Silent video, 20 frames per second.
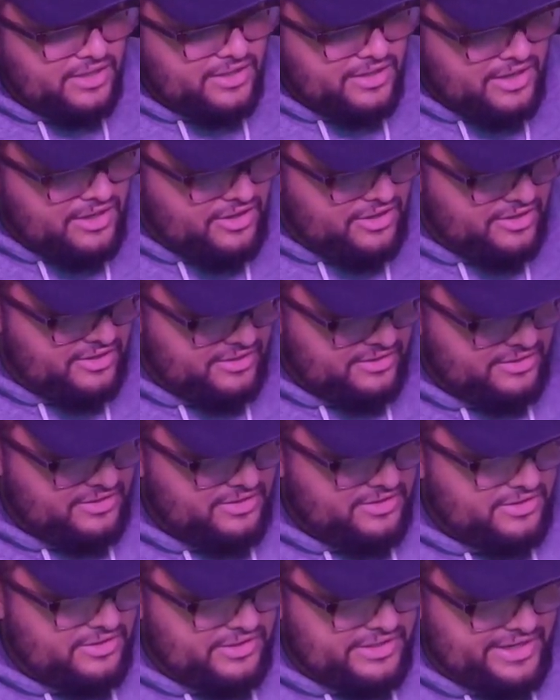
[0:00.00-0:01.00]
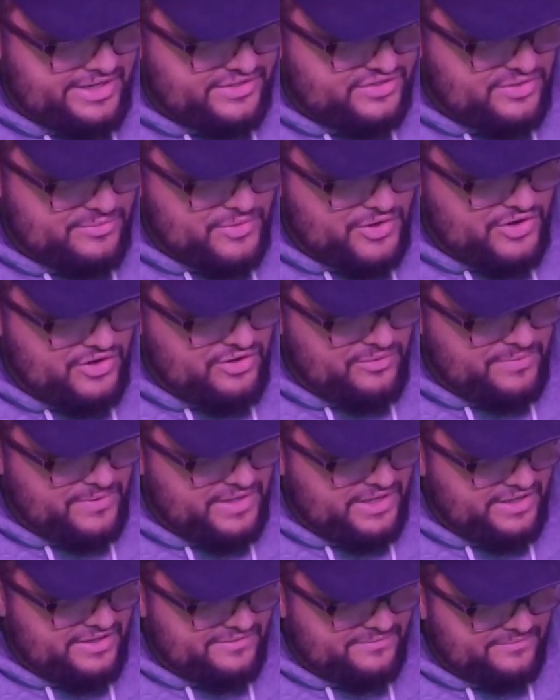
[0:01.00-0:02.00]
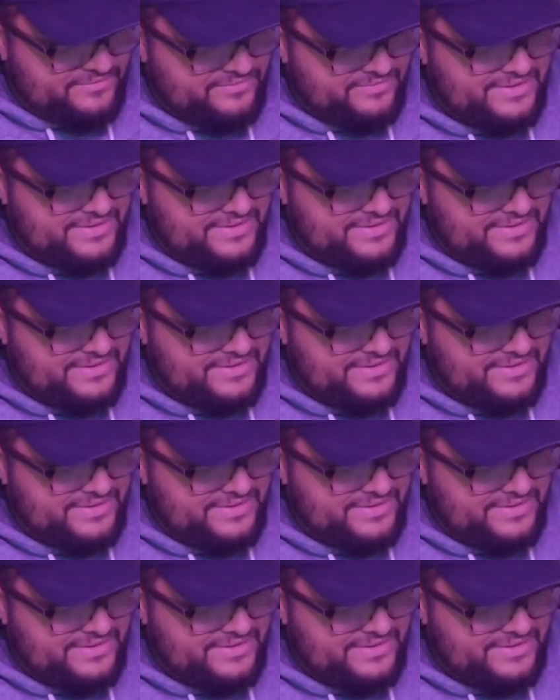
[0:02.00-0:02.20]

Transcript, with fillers: Oh, okay. So I'm gonna open it.